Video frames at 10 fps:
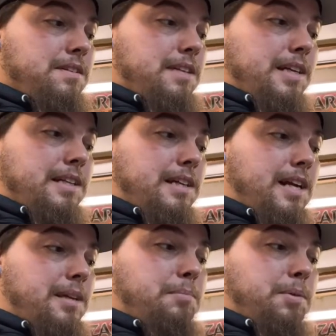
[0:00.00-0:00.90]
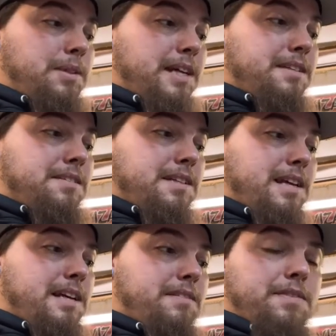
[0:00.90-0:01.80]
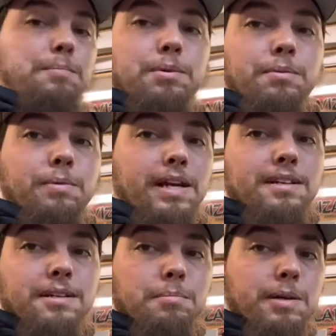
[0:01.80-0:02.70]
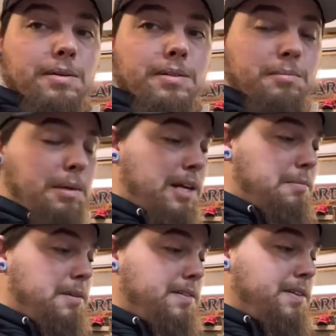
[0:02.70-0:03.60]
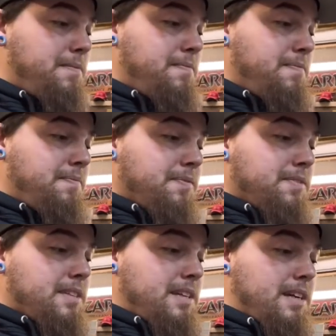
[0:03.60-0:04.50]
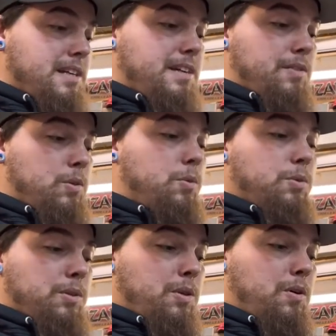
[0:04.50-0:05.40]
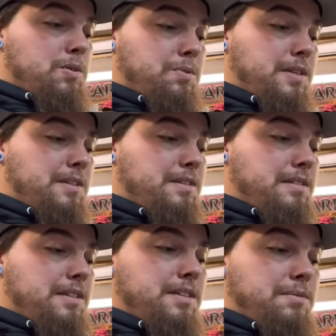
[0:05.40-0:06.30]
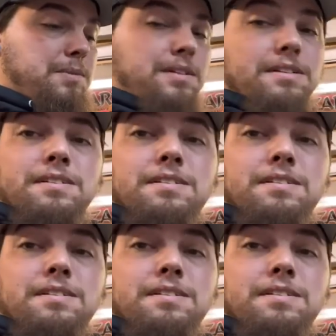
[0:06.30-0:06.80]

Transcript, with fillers: And then I could put lights in that. If I put a reindeer motor in the bottom of it, I could have a cooler cauldron than this one.